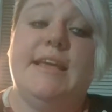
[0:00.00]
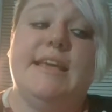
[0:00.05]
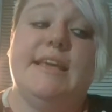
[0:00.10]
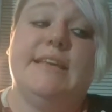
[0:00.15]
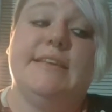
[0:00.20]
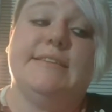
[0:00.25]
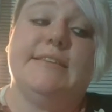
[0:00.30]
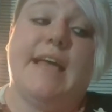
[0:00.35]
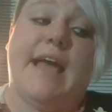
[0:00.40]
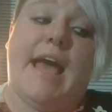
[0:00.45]

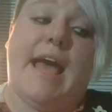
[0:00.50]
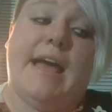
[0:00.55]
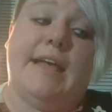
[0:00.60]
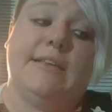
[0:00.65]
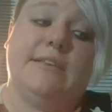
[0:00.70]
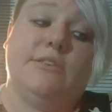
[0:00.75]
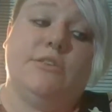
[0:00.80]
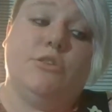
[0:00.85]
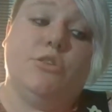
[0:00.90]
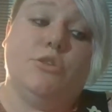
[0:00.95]
is
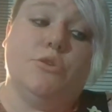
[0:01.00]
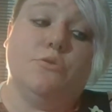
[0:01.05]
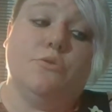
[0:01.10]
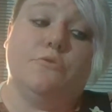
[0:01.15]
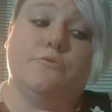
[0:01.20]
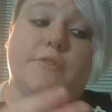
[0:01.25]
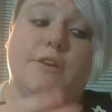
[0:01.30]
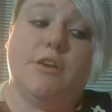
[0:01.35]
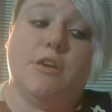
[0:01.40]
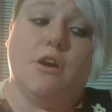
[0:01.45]
asked to
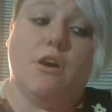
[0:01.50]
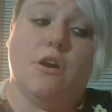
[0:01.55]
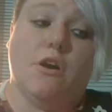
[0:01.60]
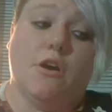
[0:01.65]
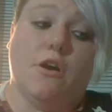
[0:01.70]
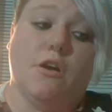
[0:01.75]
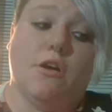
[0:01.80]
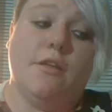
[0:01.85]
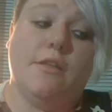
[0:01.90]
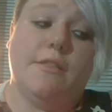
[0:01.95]

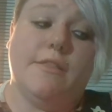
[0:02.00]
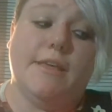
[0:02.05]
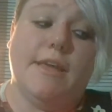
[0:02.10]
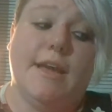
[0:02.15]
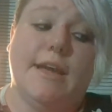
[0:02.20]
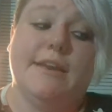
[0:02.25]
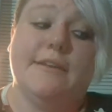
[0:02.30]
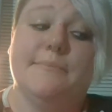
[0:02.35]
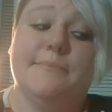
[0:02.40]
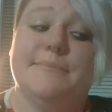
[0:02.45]
recall the
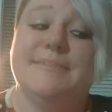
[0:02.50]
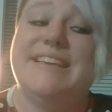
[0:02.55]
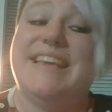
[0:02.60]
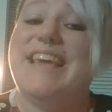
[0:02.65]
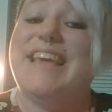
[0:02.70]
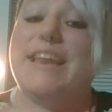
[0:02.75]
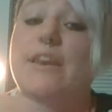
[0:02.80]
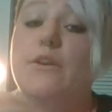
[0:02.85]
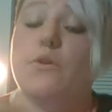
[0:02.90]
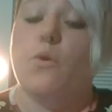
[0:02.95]
items in